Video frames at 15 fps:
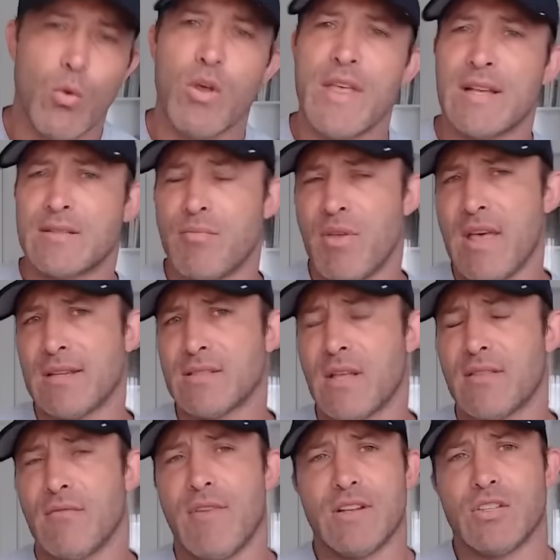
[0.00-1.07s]
Well, but that's
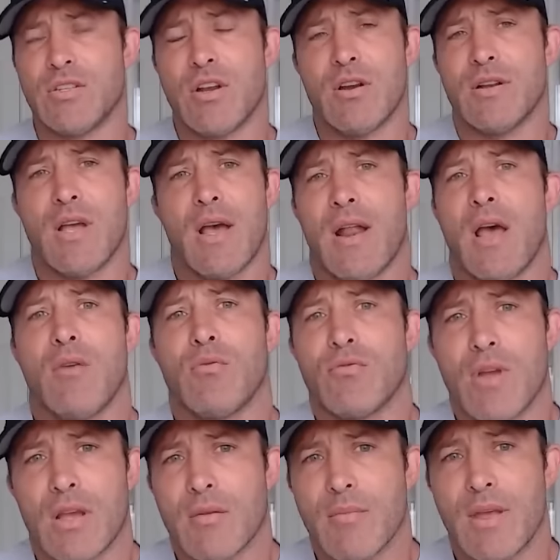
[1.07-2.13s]
not the vegetarian diet I
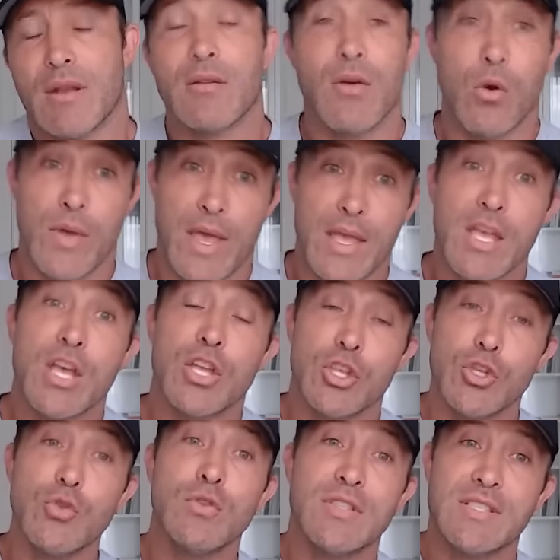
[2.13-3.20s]
would recommend. Okay,
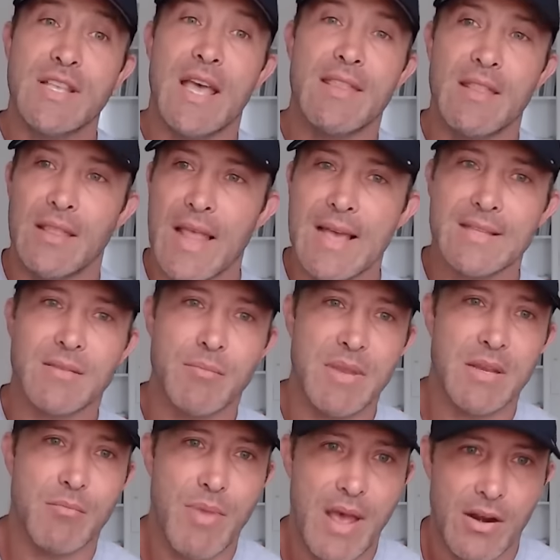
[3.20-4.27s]
you said less
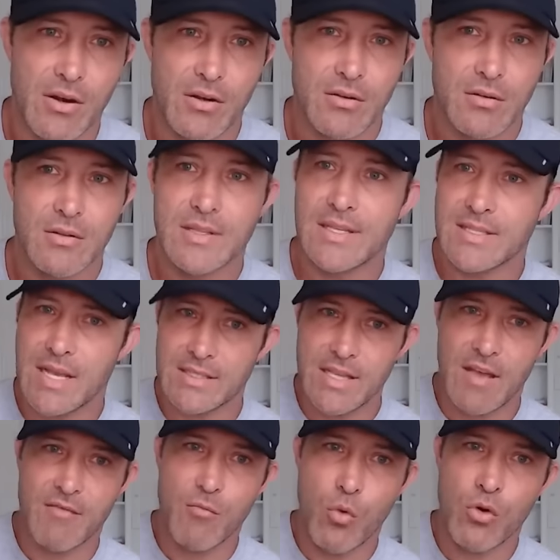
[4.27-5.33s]
meat, better. These
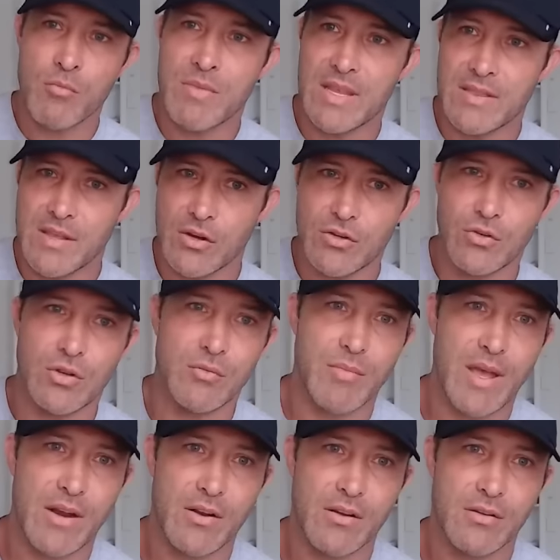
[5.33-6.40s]
guys have more meat, they're
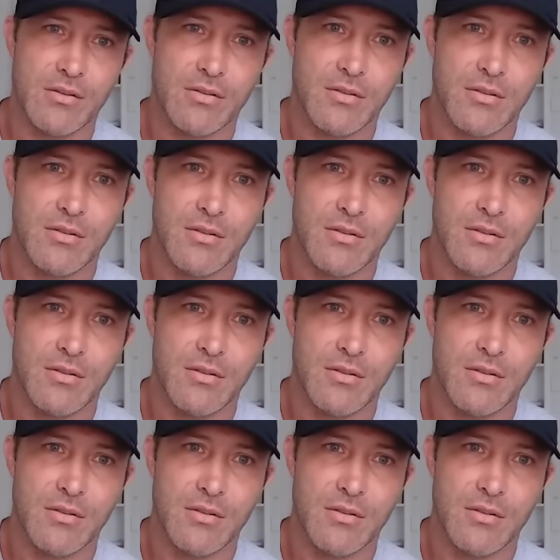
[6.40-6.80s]
doing better.